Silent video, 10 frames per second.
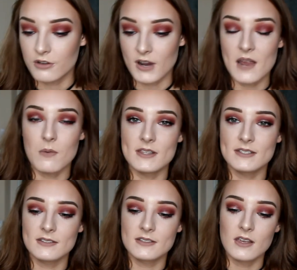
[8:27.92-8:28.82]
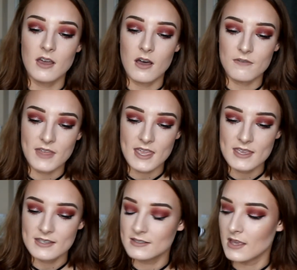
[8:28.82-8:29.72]
the grey ones of
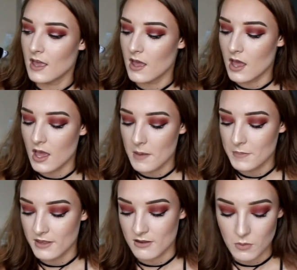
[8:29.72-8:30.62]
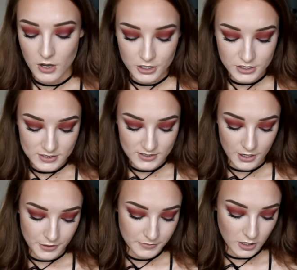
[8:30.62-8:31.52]
these, but they're in the wash,
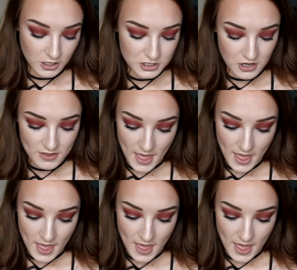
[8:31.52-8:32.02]
so not gonna show you